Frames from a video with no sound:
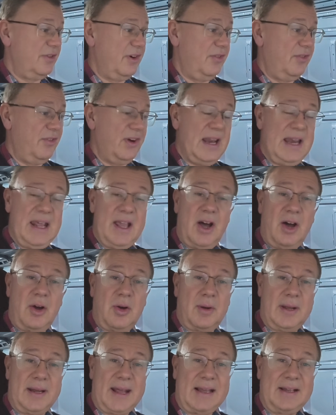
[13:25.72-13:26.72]
a really
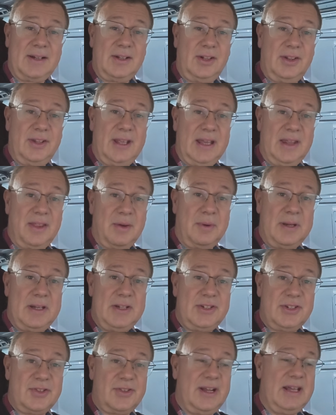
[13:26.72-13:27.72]
awkward angle near the
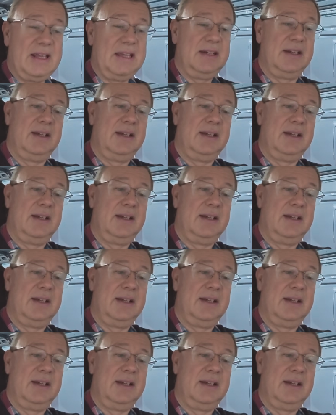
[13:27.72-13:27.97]
windscreen.